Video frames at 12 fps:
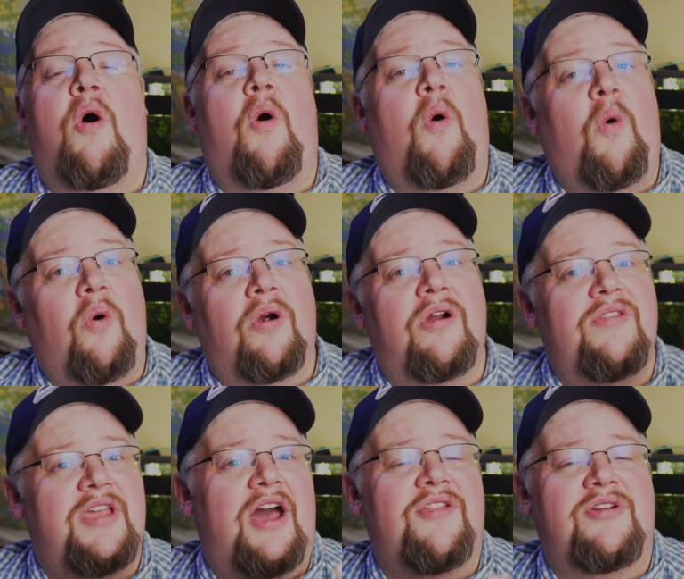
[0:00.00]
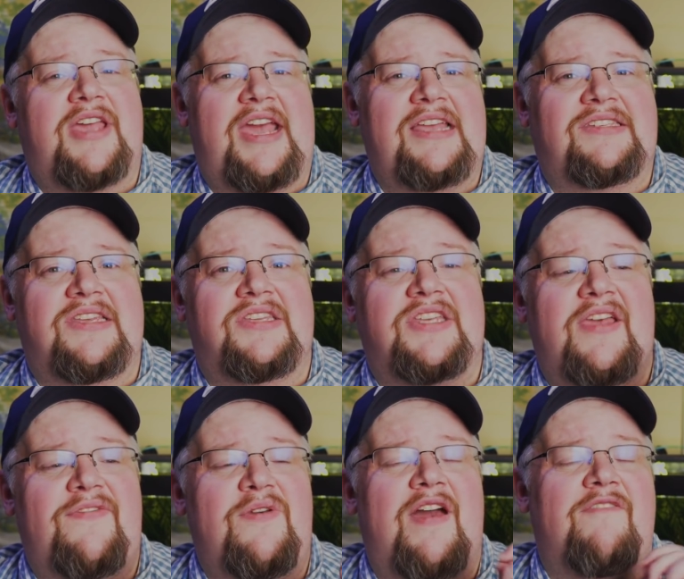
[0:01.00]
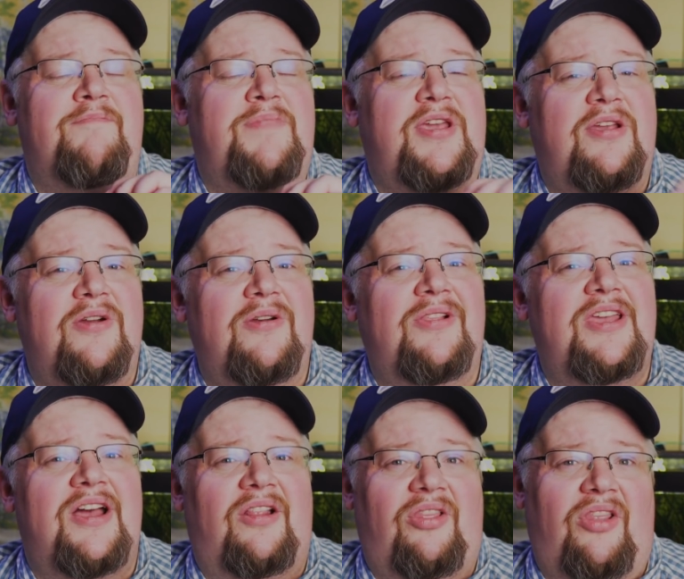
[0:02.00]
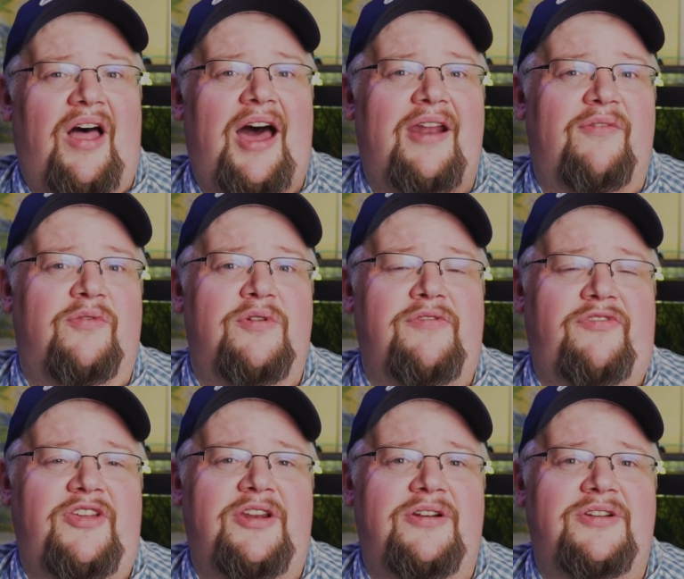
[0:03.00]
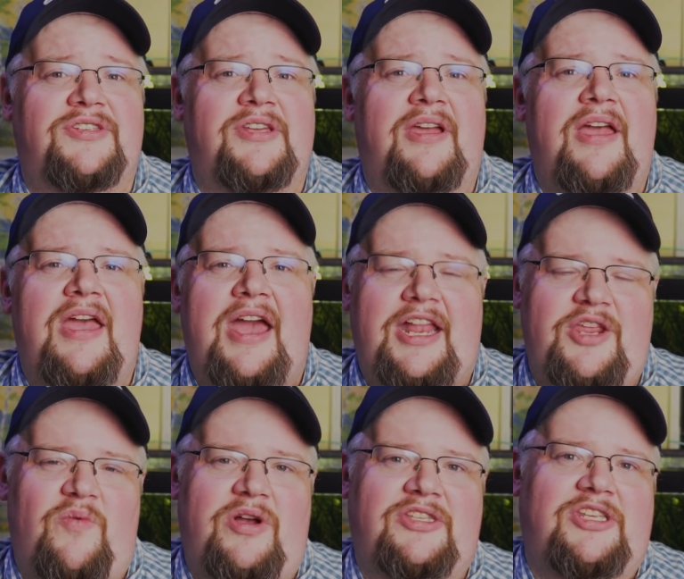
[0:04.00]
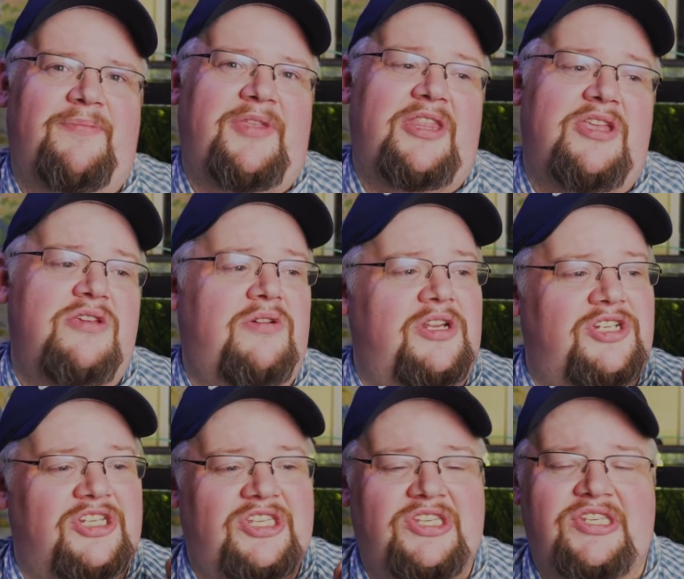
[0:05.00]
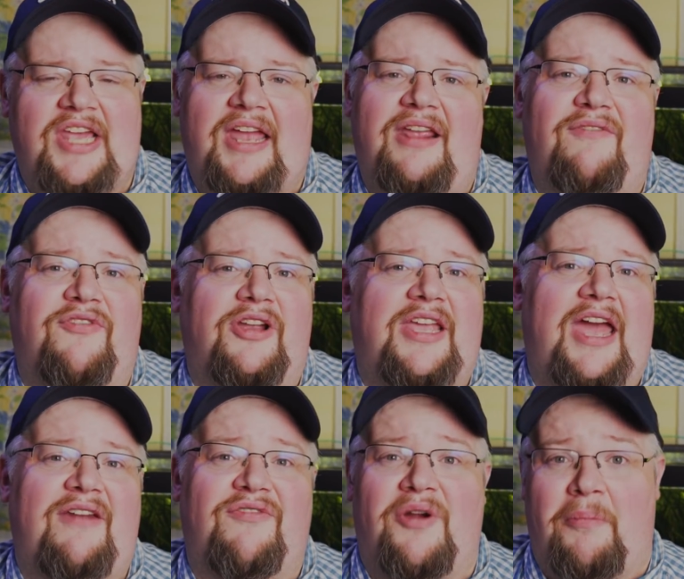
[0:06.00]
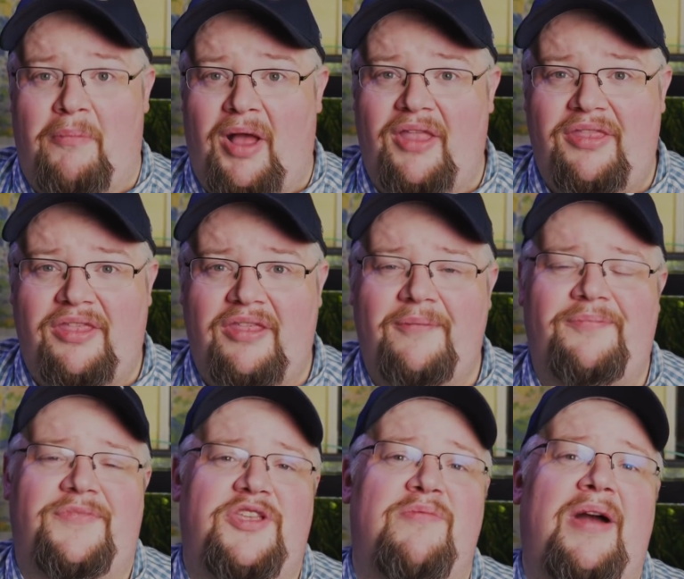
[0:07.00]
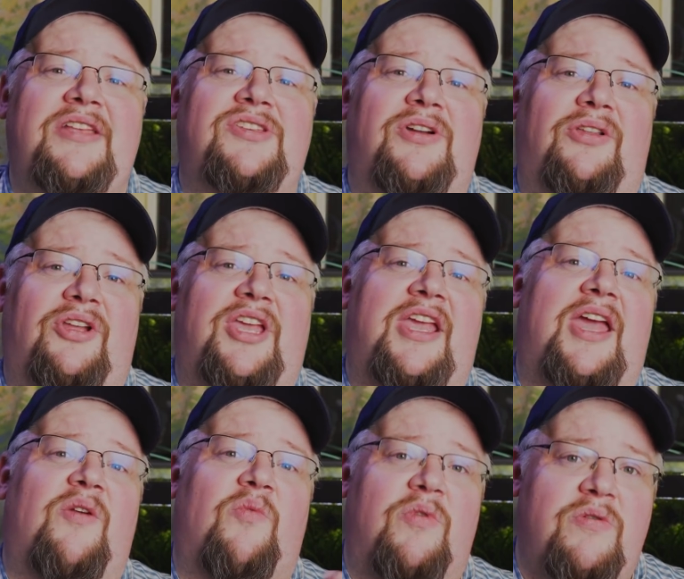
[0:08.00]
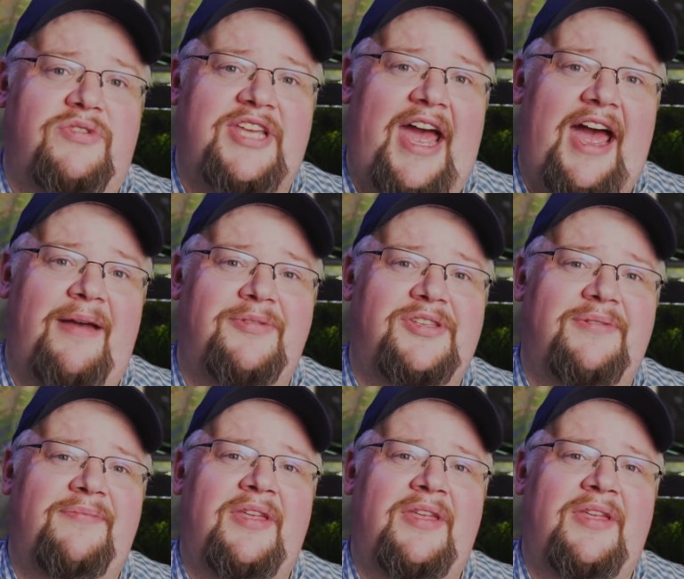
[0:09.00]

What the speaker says: Or the other case is if you have purely a lot of root feeders and you want something that you can just set and forget for a month, you might start looking at root tabs.